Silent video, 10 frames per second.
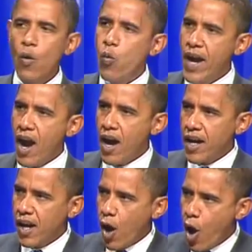We are
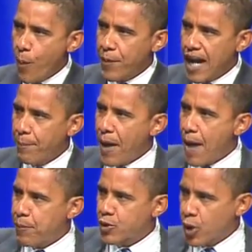going to open up
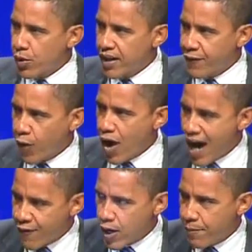opportunity for
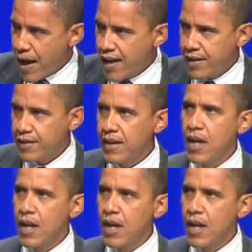everybody.